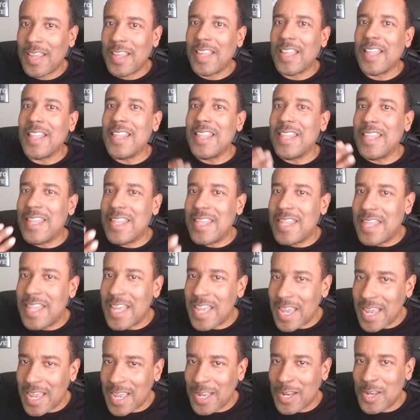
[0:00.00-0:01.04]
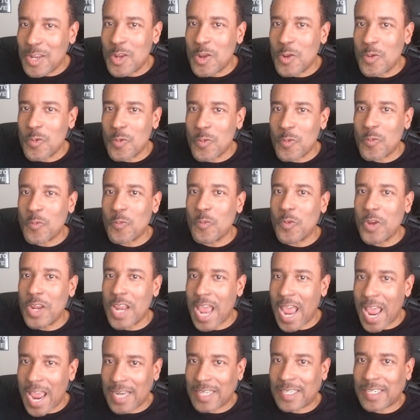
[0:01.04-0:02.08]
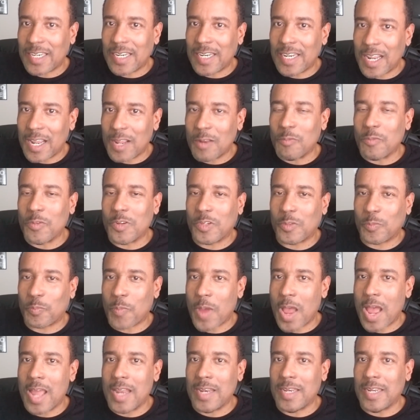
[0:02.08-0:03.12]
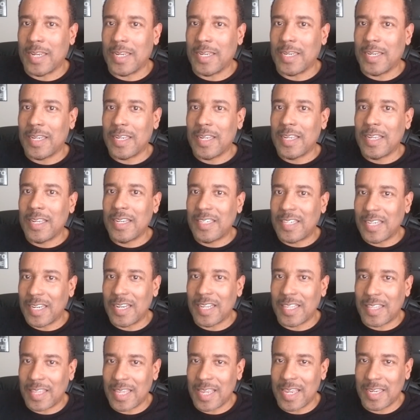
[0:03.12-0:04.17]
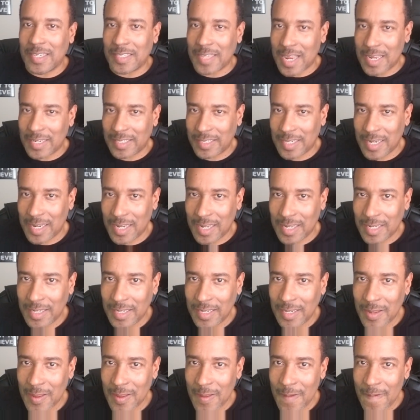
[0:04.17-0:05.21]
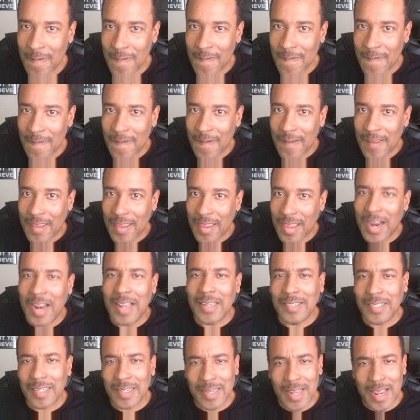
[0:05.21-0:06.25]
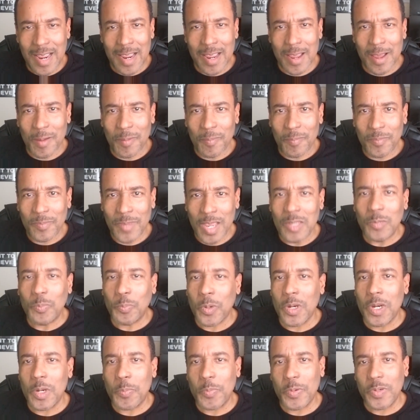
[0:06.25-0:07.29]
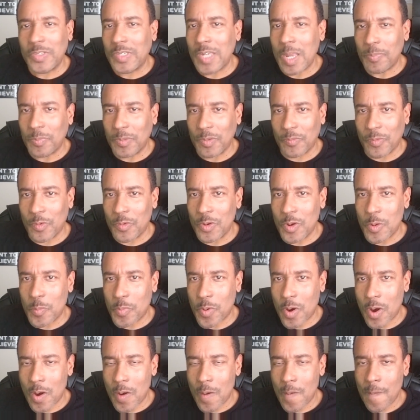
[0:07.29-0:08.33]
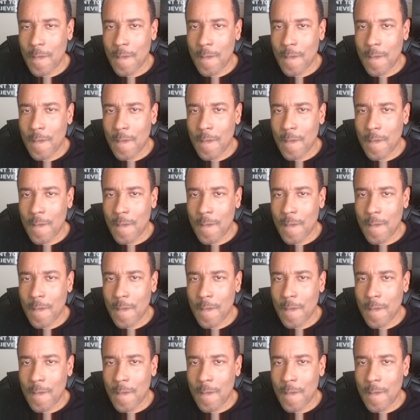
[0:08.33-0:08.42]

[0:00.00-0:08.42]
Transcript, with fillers: then you reacted and responded to the things I said. And I said, damn, that's pretty perceptive on your part.